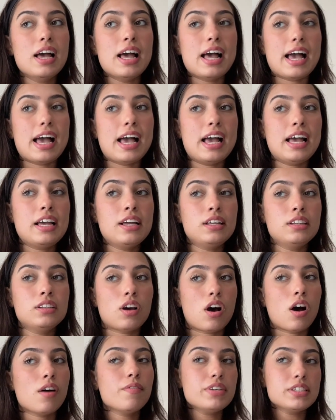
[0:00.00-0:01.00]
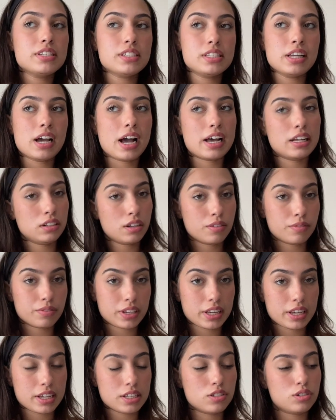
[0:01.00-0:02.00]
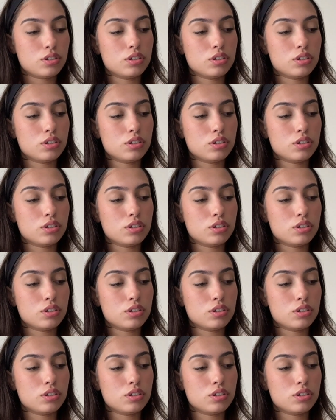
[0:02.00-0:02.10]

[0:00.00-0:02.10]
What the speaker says: And obviously I love kids,